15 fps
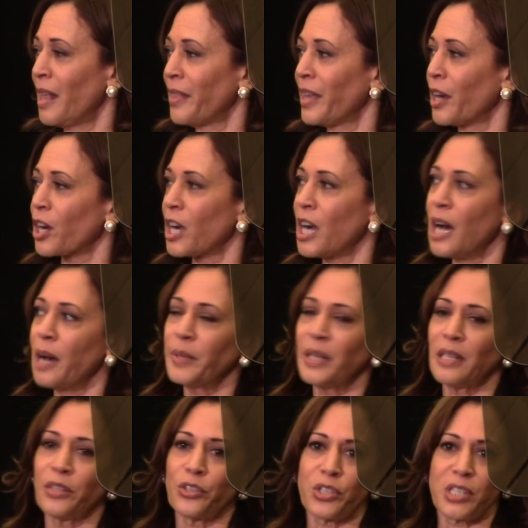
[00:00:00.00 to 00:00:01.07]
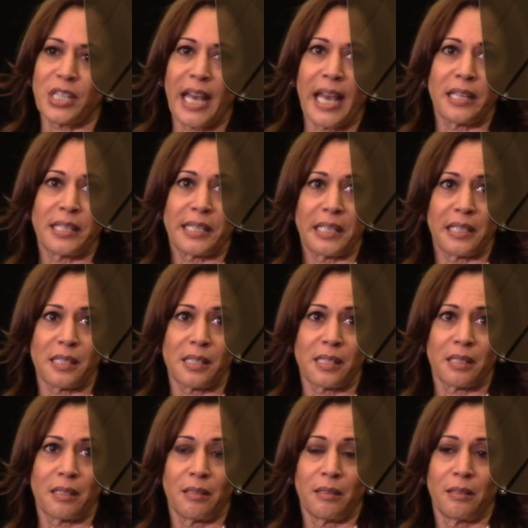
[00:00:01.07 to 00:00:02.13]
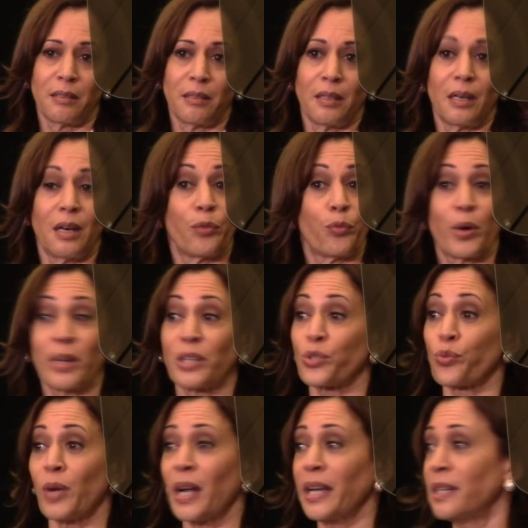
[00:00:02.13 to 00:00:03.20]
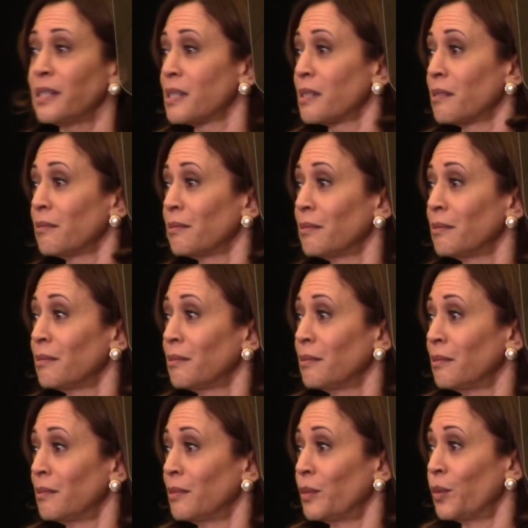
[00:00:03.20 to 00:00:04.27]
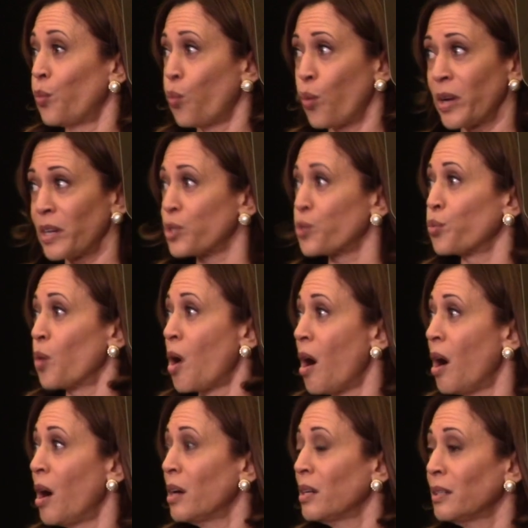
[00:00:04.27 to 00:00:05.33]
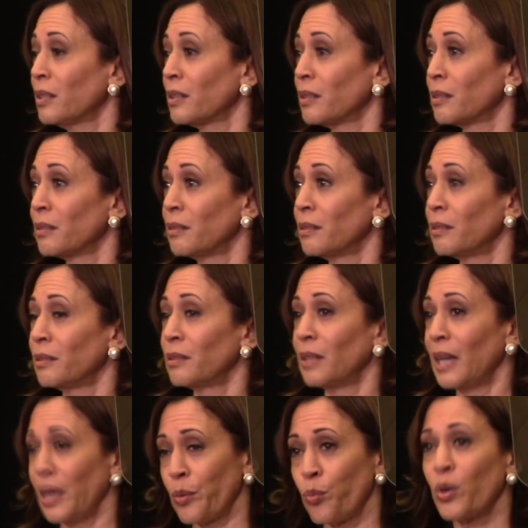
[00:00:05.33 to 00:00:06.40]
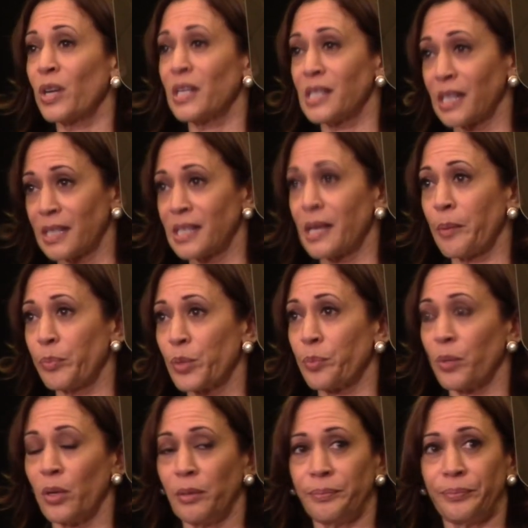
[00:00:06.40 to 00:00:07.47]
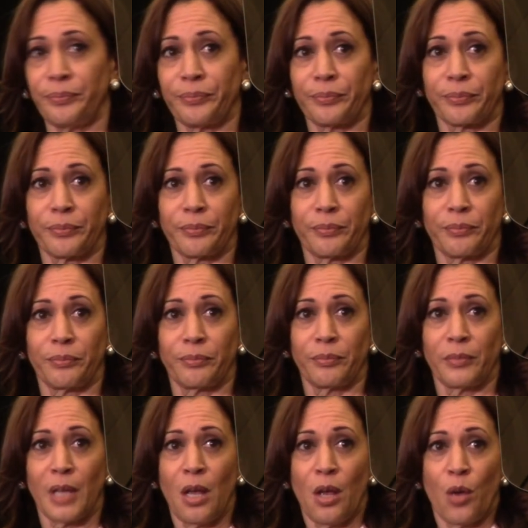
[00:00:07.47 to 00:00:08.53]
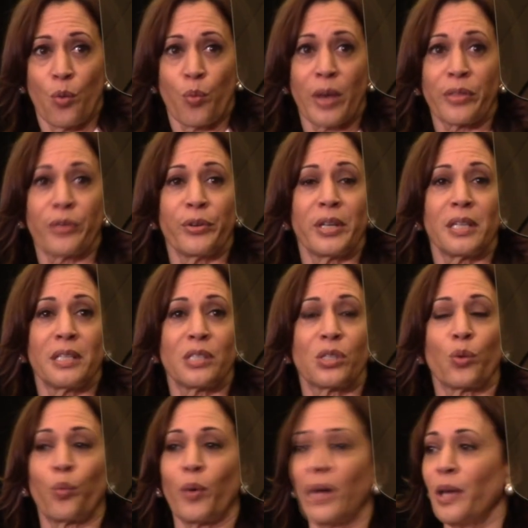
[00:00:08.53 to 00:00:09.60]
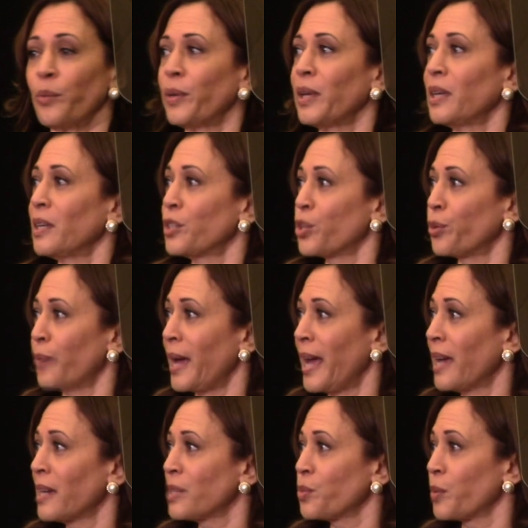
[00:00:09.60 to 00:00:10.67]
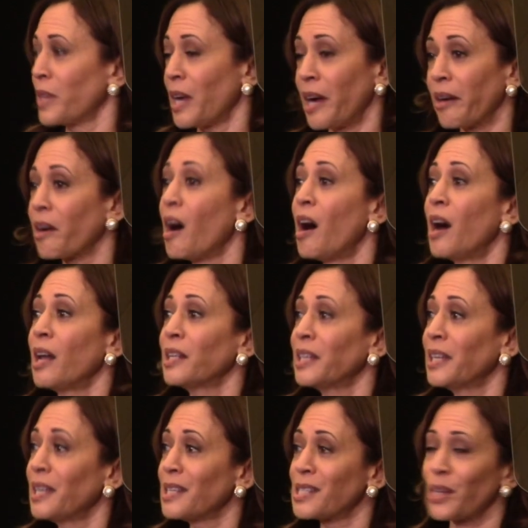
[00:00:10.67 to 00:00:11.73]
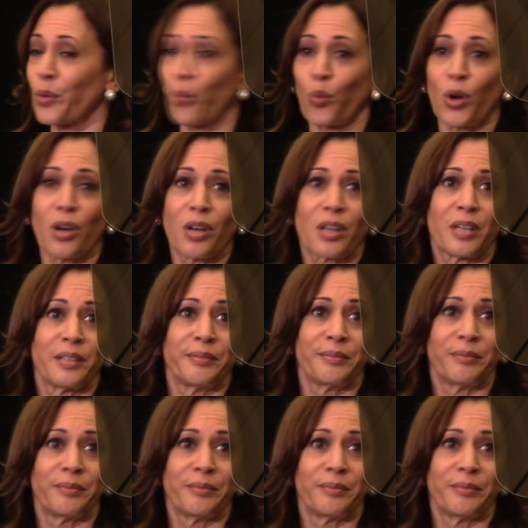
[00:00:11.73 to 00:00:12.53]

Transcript: They are common understandings of what is right, what is wrong, and what is acceptable. Whether it is the way we interact with our colleagues at work